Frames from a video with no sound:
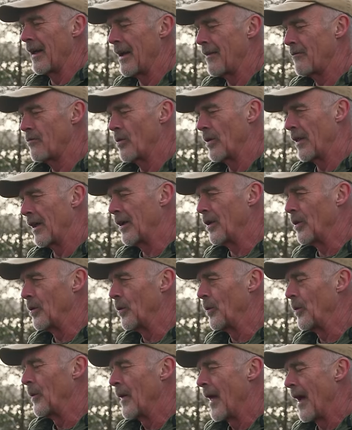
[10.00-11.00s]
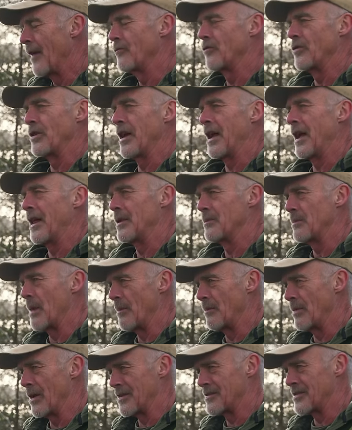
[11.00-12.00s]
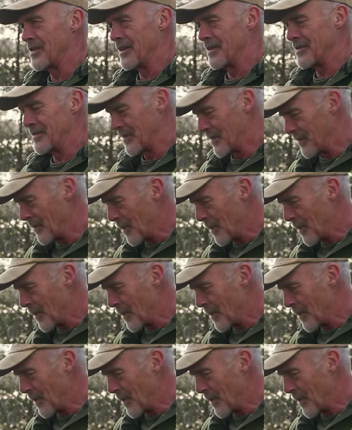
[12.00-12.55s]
they have what they call every year the bubbler season,